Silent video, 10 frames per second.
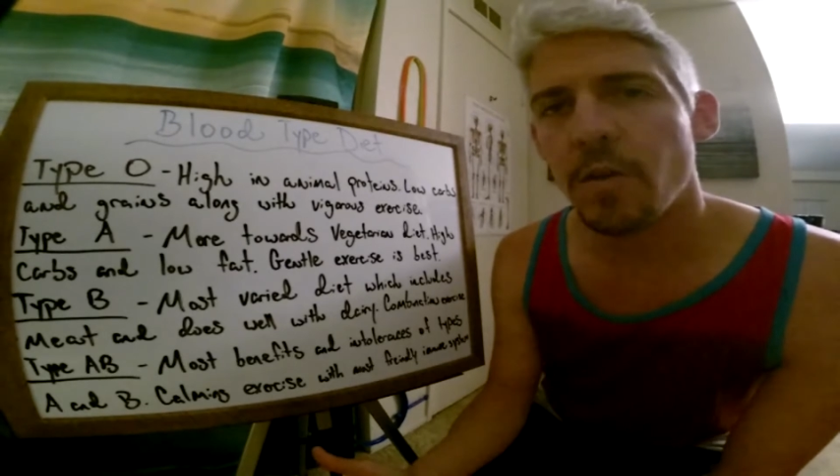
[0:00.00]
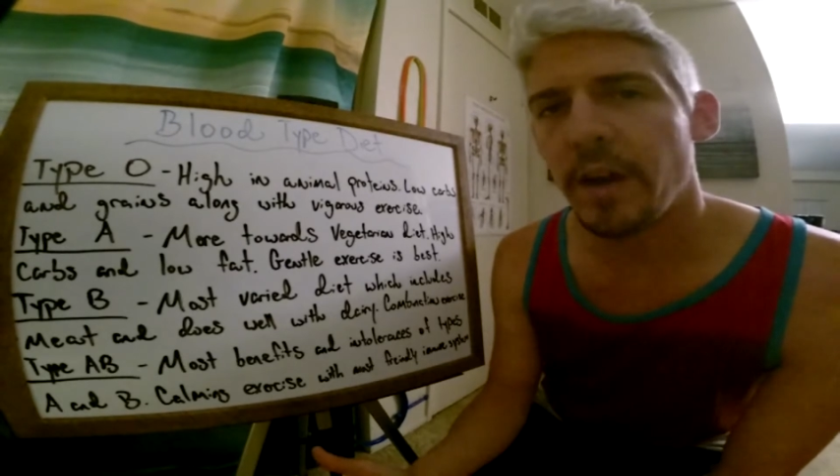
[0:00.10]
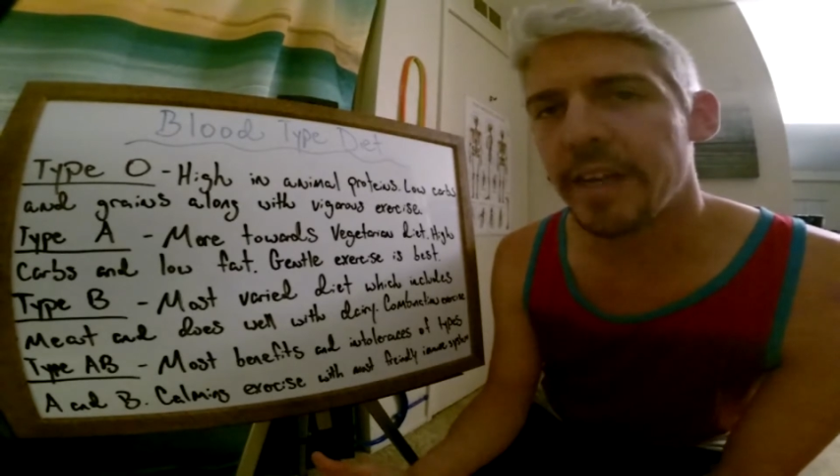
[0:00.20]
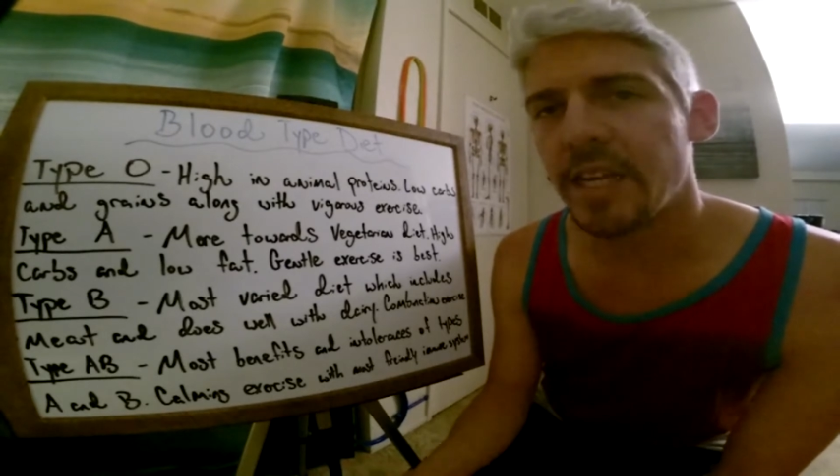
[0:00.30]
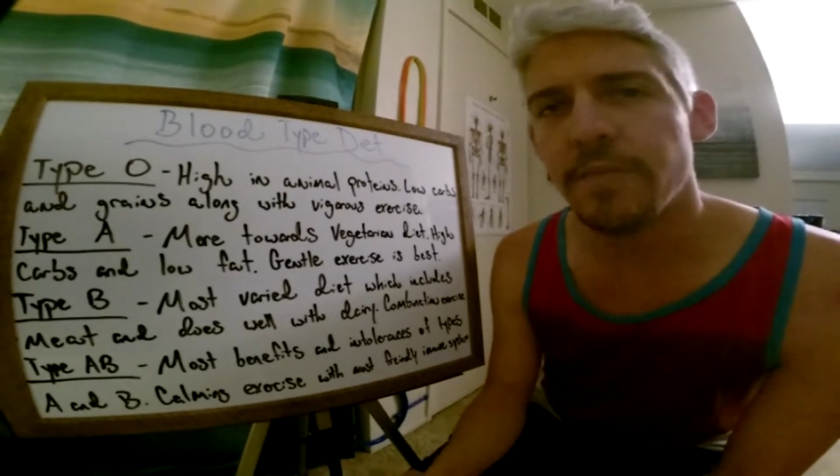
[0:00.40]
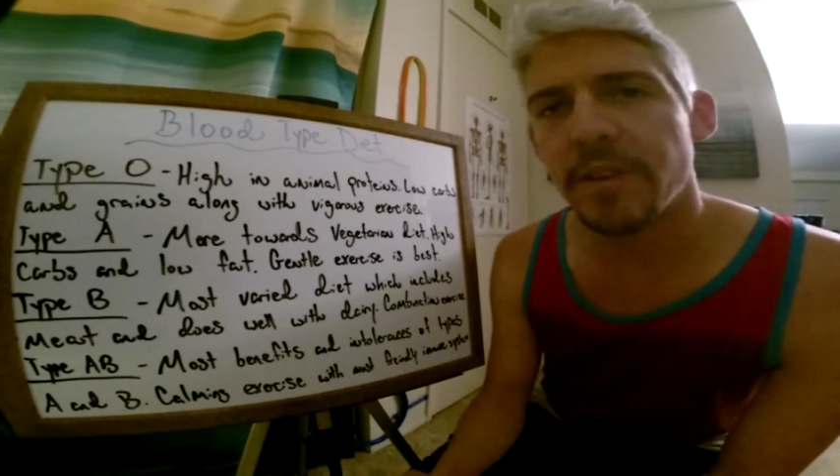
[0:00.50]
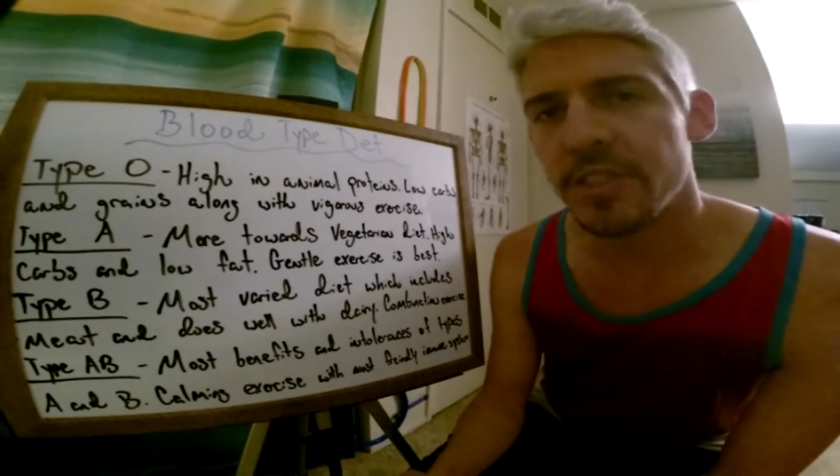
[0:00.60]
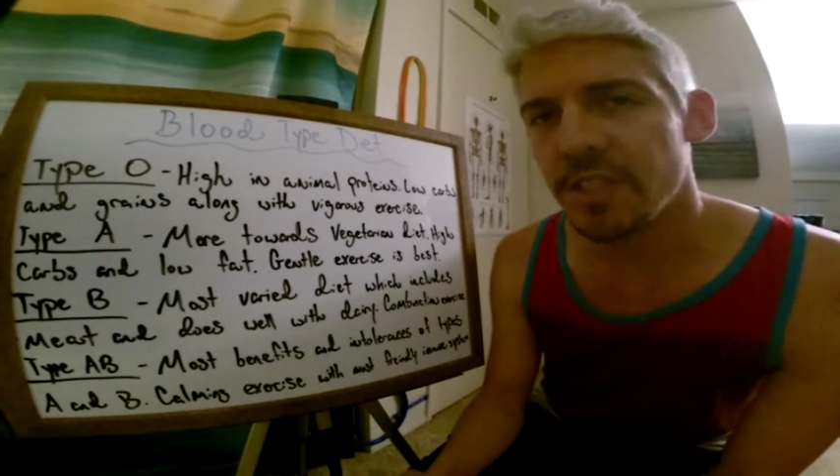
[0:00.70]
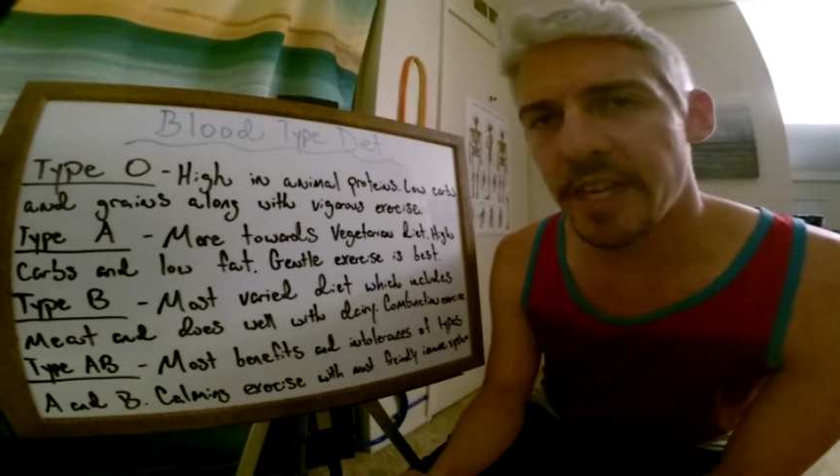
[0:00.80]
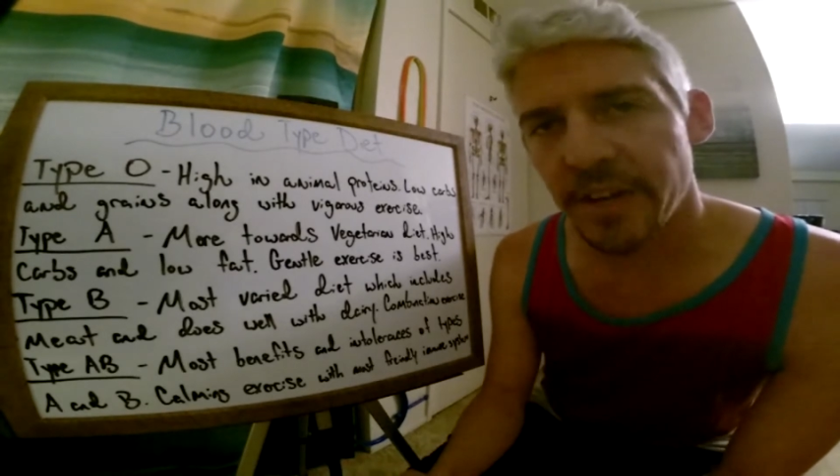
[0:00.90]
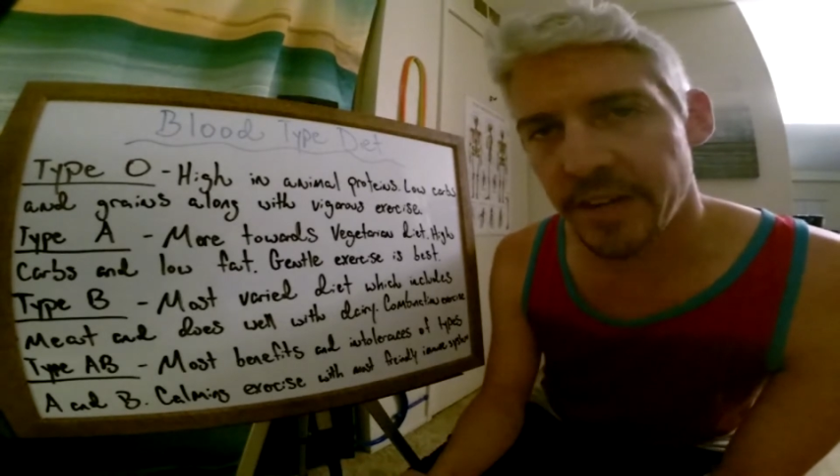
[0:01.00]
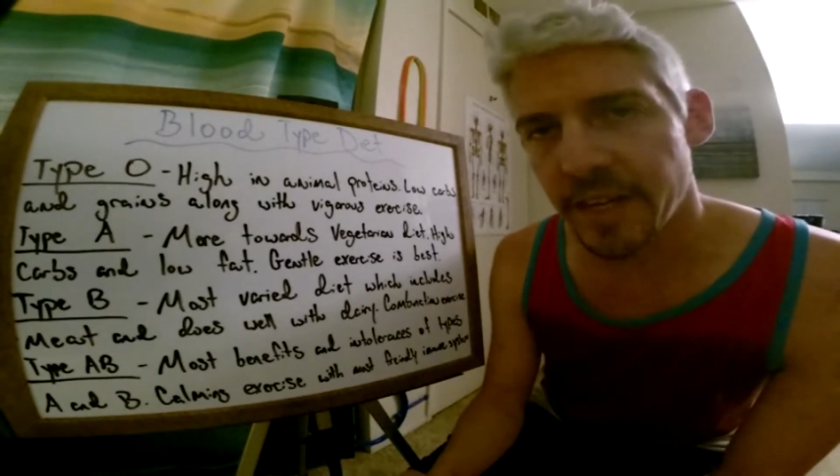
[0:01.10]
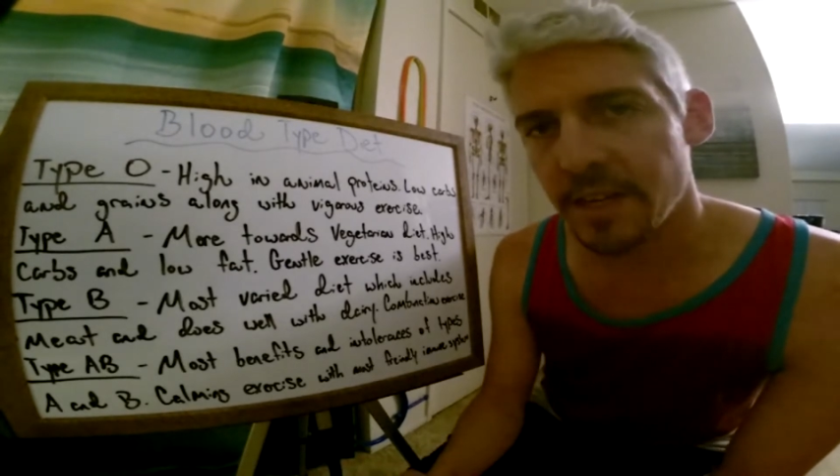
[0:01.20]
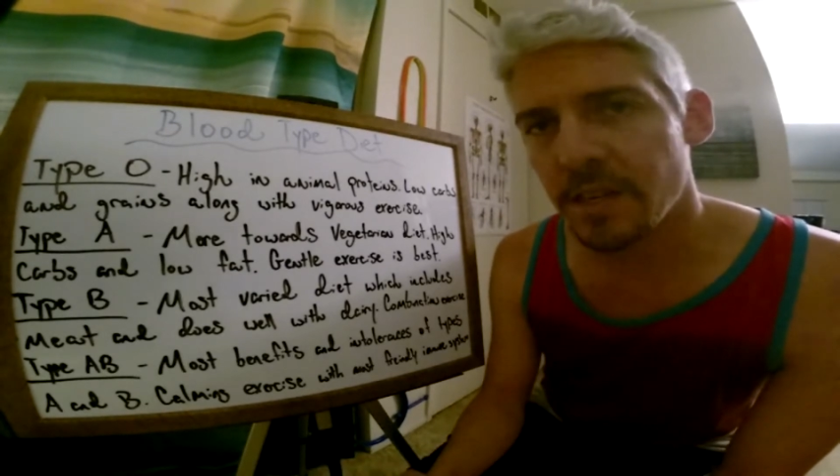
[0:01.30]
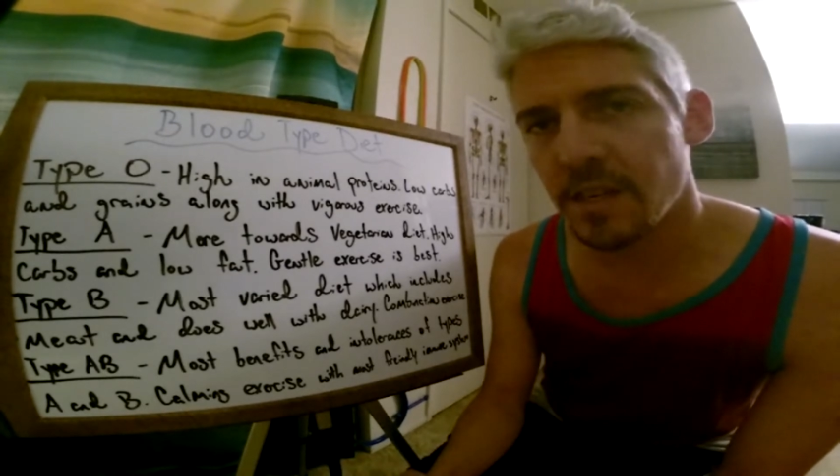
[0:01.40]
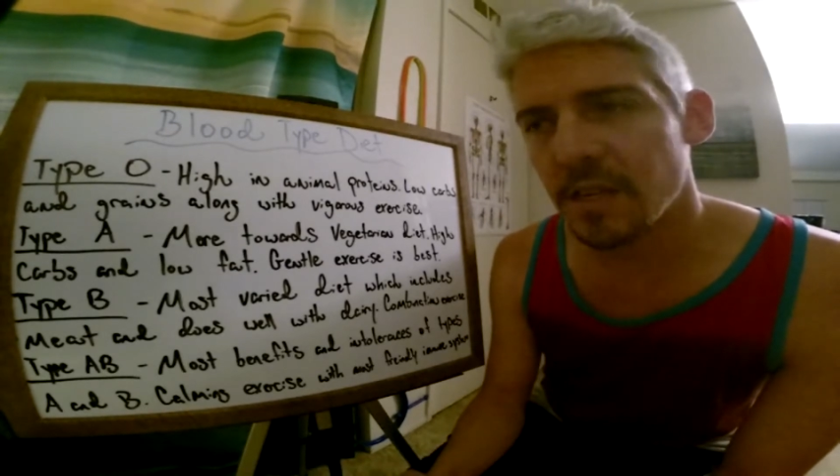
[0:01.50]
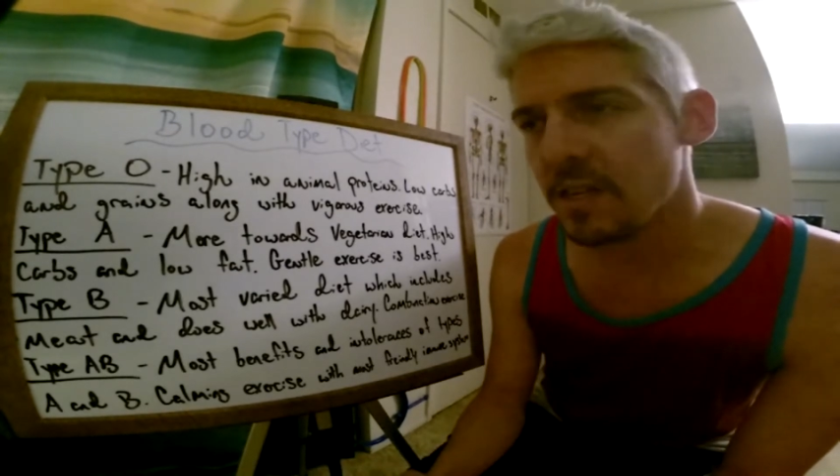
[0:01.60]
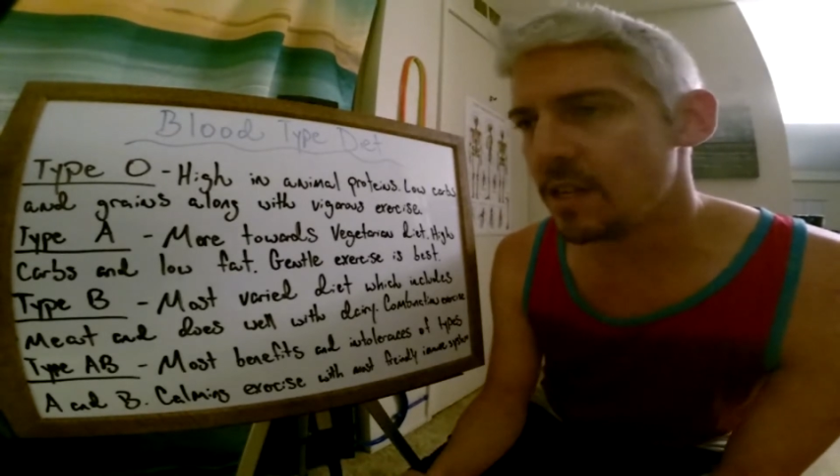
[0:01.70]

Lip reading: I could eat vegetarian,